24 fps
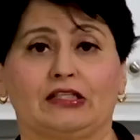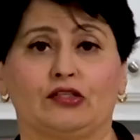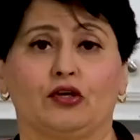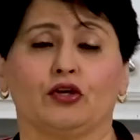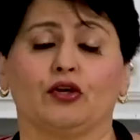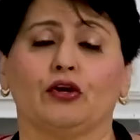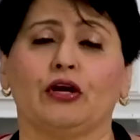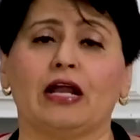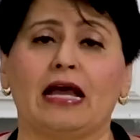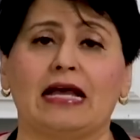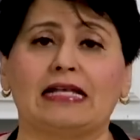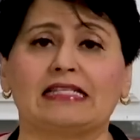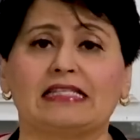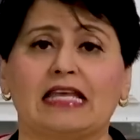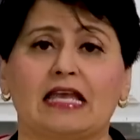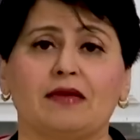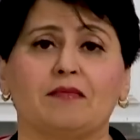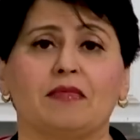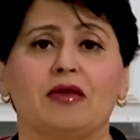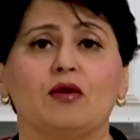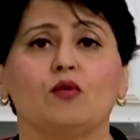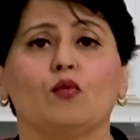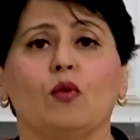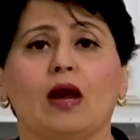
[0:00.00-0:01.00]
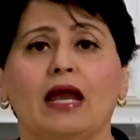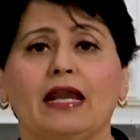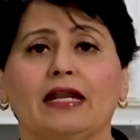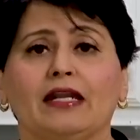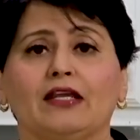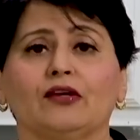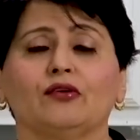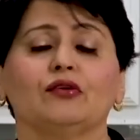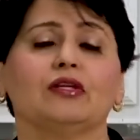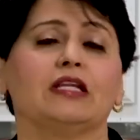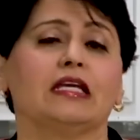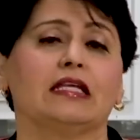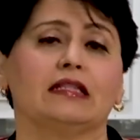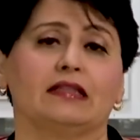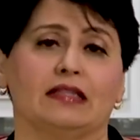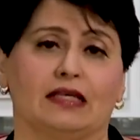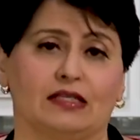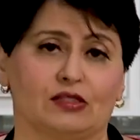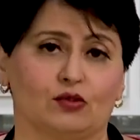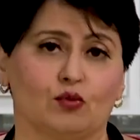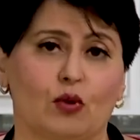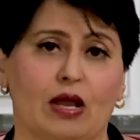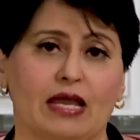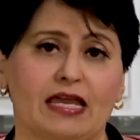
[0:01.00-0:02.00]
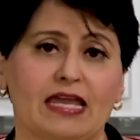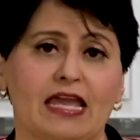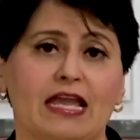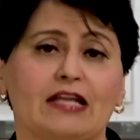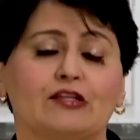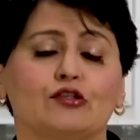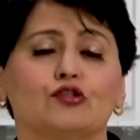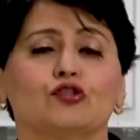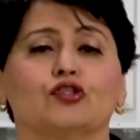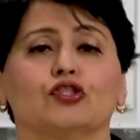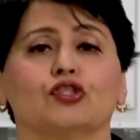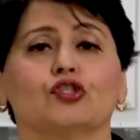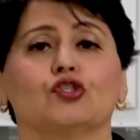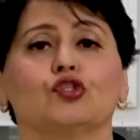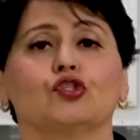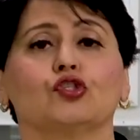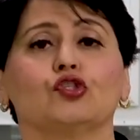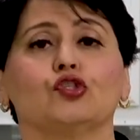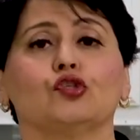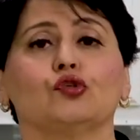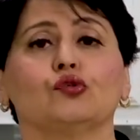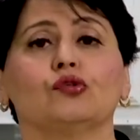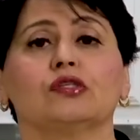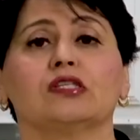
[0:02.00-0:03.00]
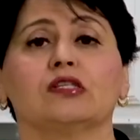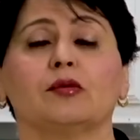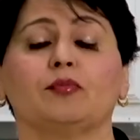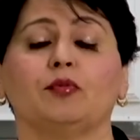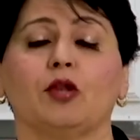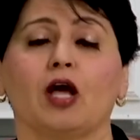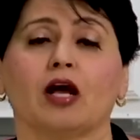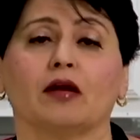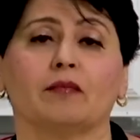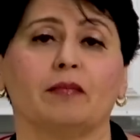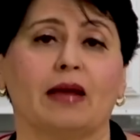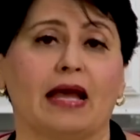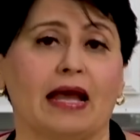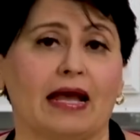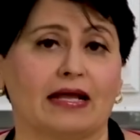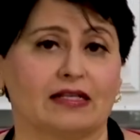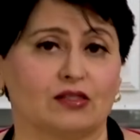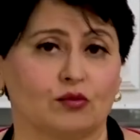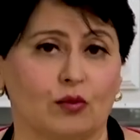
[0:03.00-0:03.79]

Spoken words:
so you're asking me, why do you need this? Why can't you just use Ziploc bags?